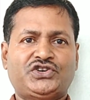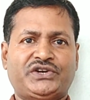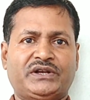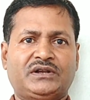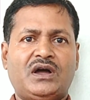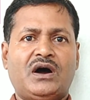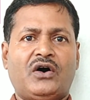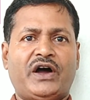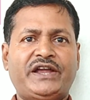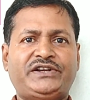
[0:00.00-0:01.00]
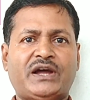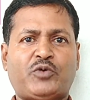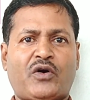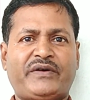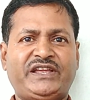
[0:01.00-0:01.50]
Question: when
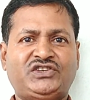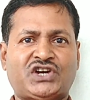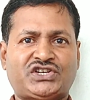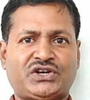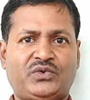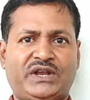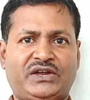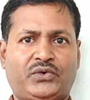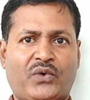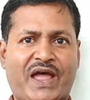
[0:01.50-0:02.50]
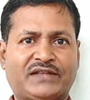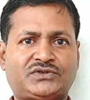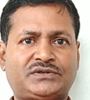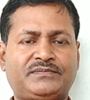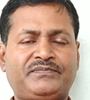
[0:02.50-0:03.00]
temporary injunction will
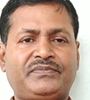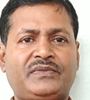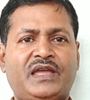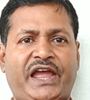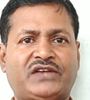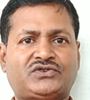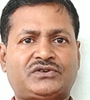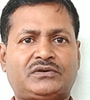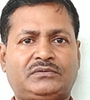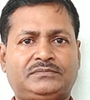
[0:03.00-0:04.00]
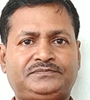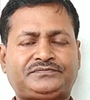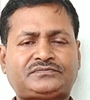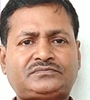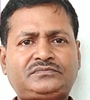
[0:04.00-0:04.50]
grant? Answer:
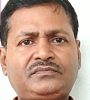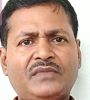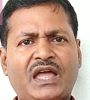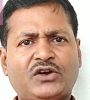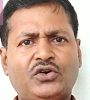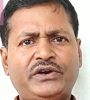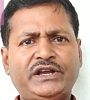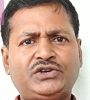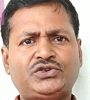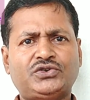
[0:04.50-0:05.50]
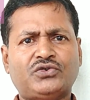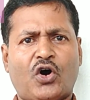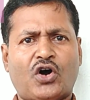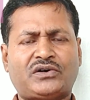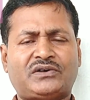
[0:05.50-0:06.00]
according
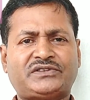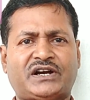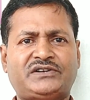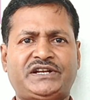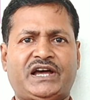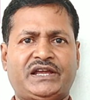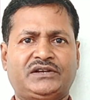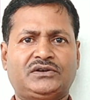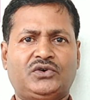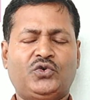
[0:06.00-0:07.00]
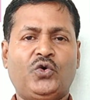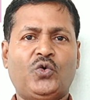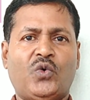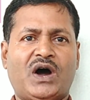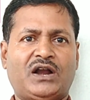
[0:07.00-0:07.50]
to Order 39,
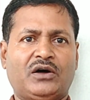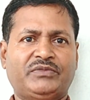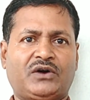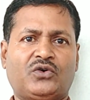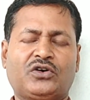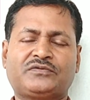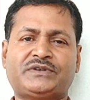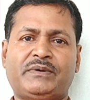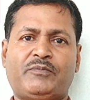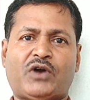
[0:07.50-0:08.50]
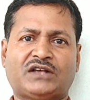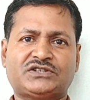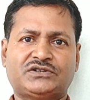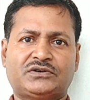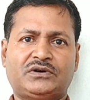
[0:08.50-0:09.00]
Rule 1 of the Code of Civil
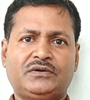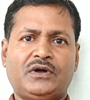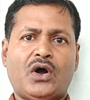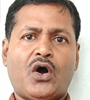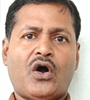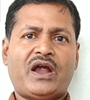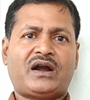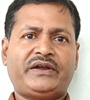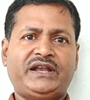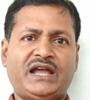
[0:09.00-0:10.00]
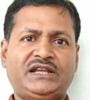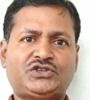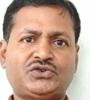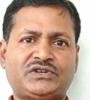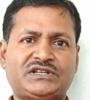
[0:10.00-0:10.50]
Procedure, where in
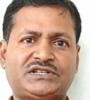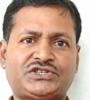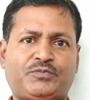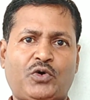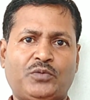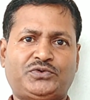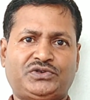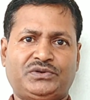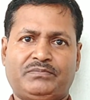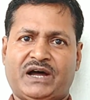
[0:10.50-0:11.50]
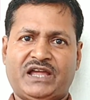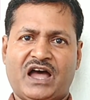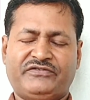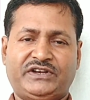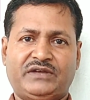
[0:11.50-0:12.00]
any suit it is proved
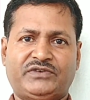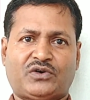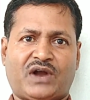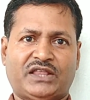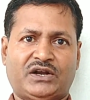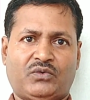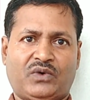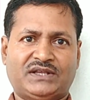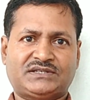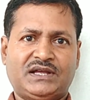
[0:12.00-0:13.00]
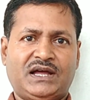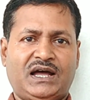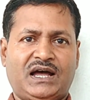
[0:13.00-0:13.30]
by affidavit or otherwise,